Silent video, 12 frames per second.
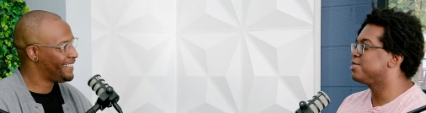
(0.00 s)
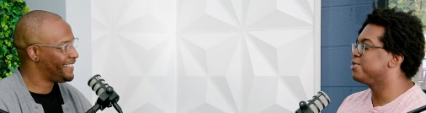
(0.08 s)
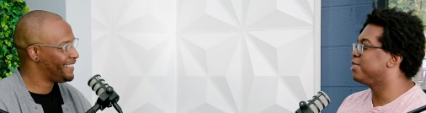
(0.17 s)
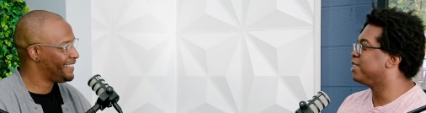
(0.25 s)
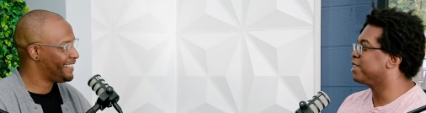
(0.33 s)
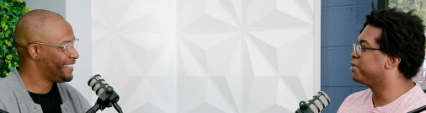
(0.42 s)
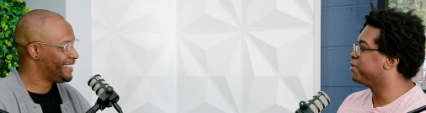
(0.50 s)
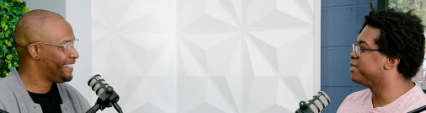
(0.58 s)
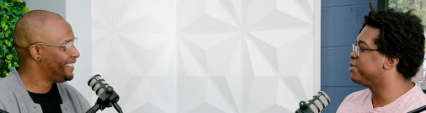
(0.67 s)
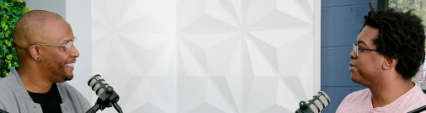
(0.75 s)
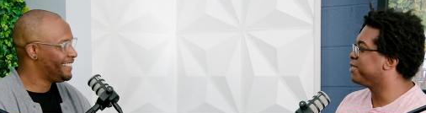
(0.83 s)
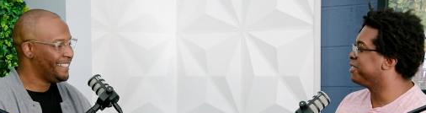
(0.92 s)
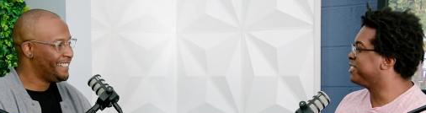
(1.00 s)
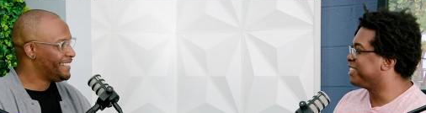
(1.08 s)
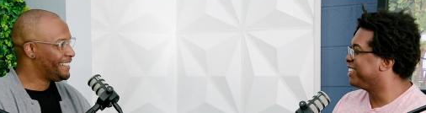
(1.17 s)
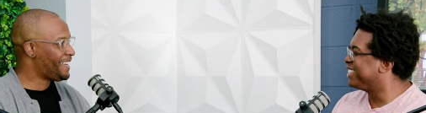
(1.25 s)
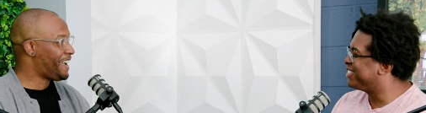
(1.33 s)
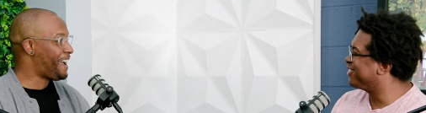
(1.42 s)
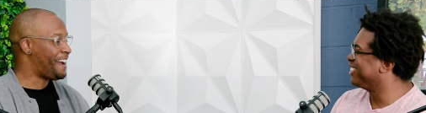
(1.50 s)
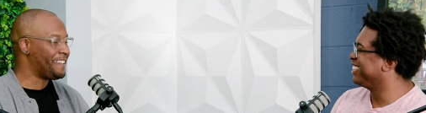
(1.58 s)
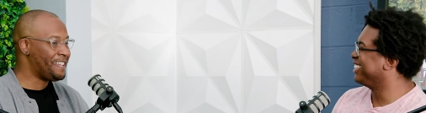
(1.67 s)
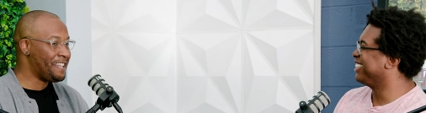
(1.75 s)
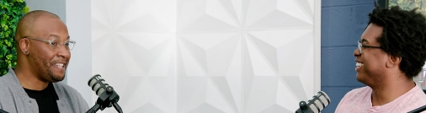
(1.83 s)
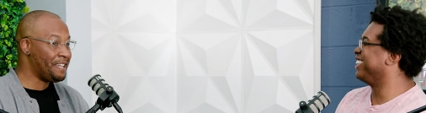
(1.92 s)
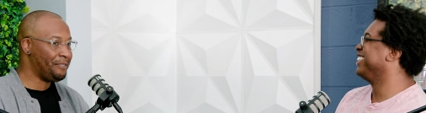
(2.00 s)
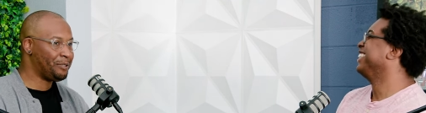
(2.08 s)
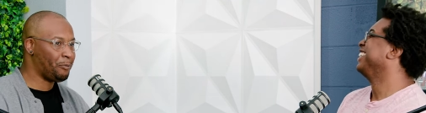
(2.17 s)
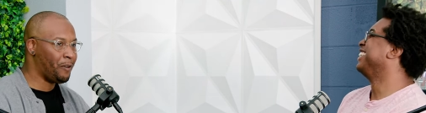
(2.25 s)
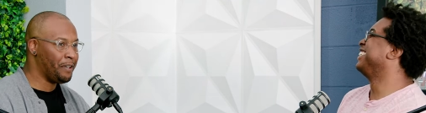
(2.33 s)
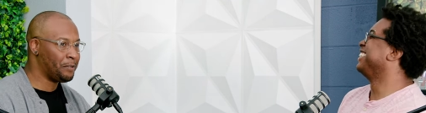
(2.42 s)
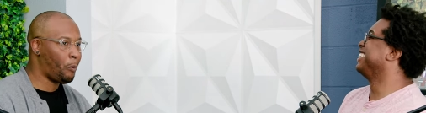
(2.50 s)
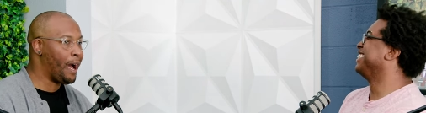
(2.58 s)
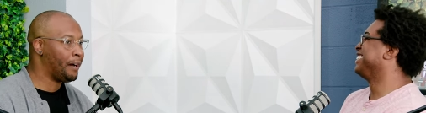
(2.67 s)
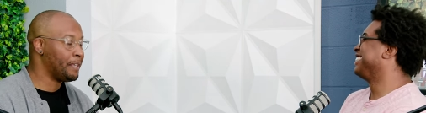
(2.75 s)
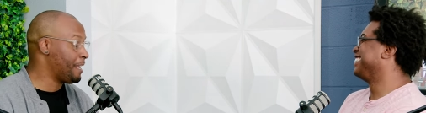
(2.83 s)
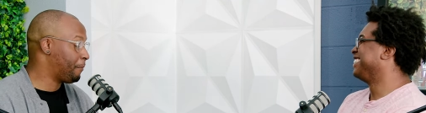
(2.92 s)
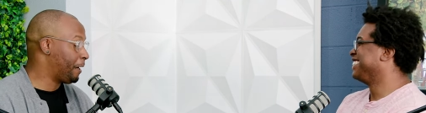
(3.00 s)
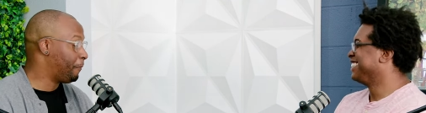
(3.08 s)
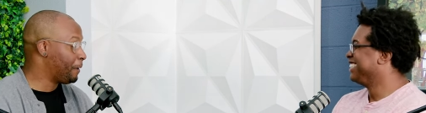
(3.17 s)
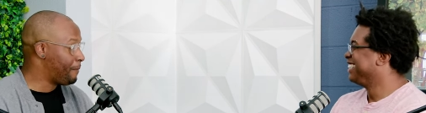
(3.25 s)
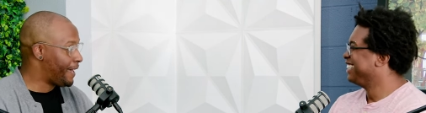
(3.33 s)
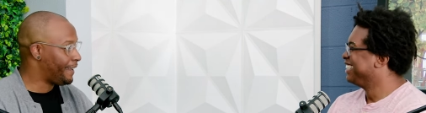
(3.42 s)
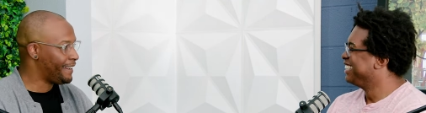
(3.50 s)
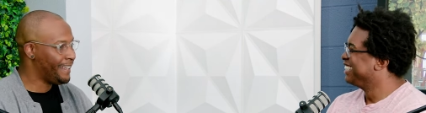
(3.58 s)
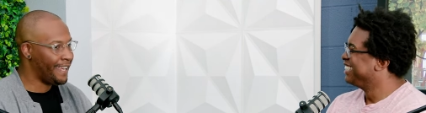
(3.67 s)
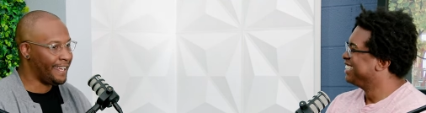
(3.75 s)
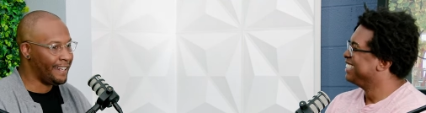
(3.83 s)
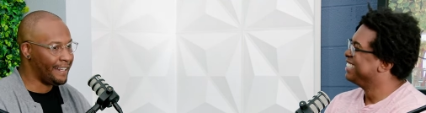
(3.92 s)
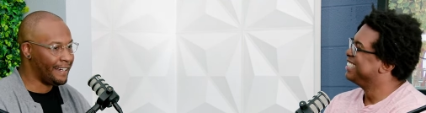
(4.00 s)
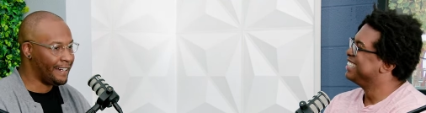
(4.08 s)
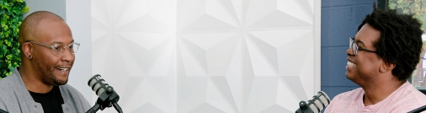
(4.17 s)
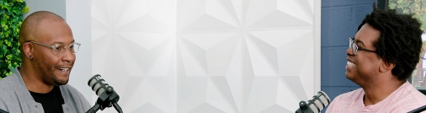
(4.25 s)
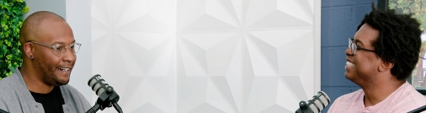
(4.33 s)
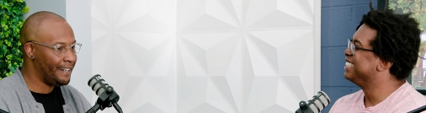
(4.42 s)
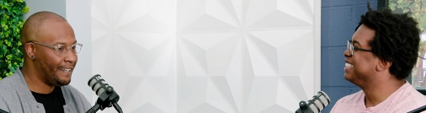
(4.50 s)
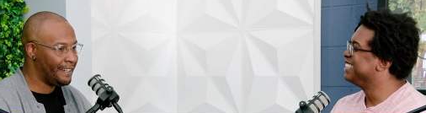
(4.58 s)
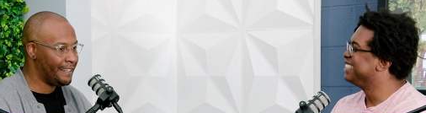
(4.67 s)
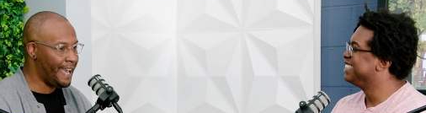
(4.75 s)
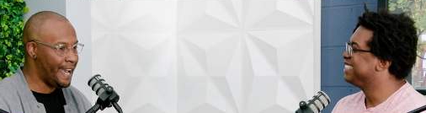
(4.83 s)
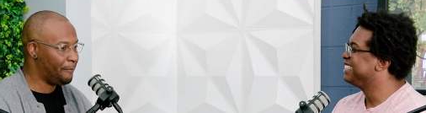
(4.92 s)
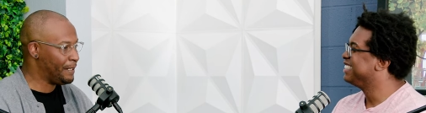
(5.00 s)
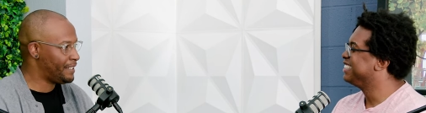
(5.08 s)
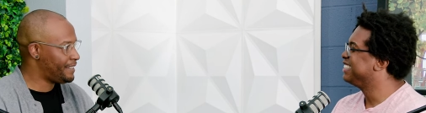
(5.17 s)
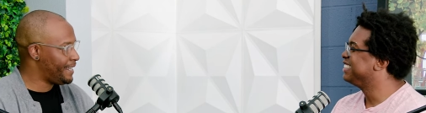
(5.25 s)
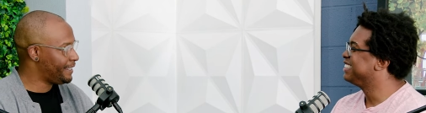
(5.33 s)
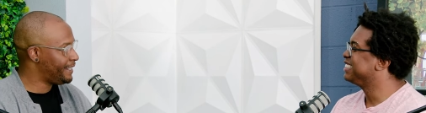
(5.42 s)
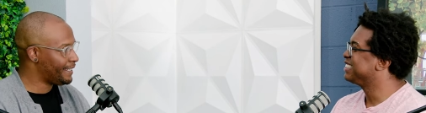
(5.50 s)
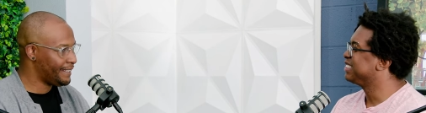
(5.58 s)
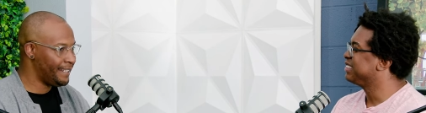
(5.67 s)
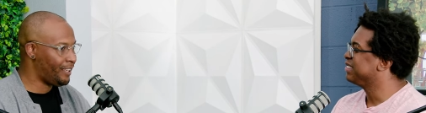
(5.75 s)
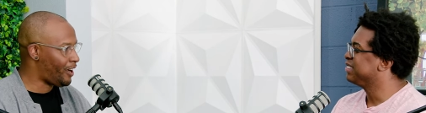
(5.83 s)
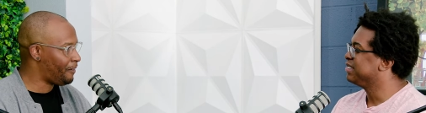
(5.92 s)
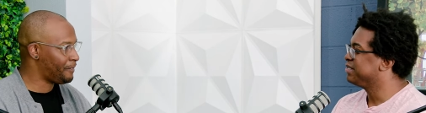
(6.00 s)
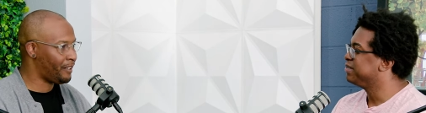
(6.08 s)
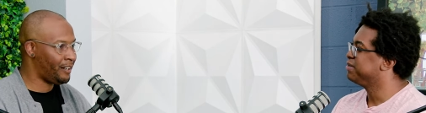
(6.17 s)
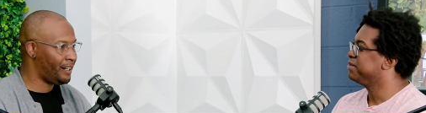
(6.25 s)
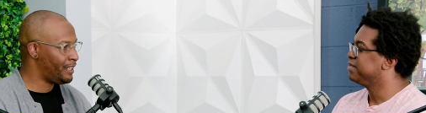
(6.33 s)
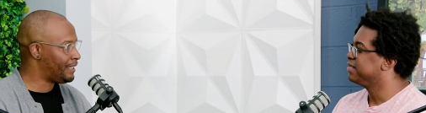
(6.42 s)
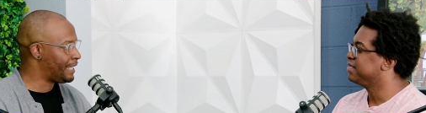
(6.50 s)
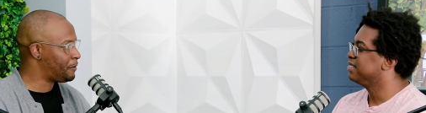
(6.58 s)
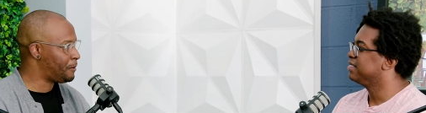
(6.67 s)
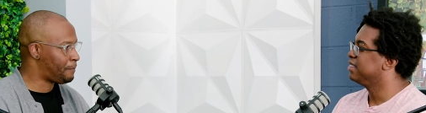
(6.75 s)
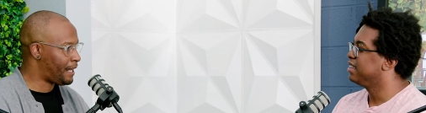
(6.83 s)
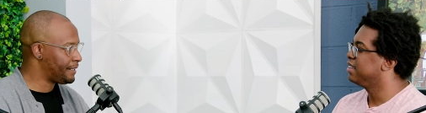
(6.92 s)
Speaker 1: is too long, and we're too old. So
Speaker 2: that's, yeah, you know. it, it was it was wild. Anyway, we met, and uh, yeah, and we just stayed connected off and on, like doing